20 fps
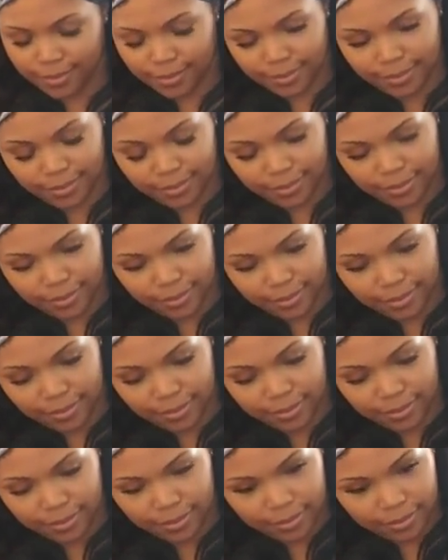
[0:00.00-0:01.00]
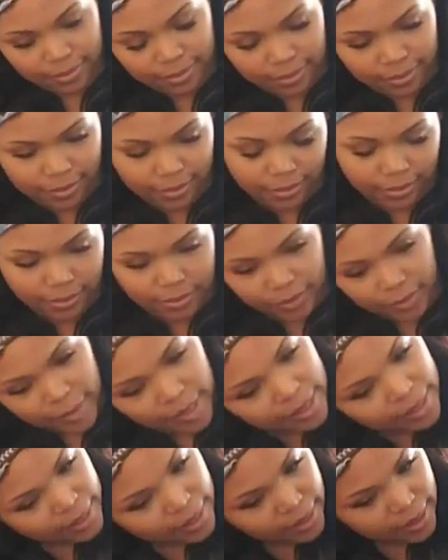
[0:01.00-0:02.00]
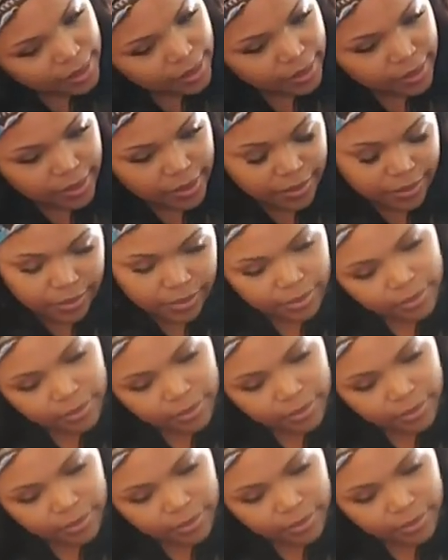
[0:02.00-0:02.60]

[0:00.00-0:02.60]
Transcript: mm, okay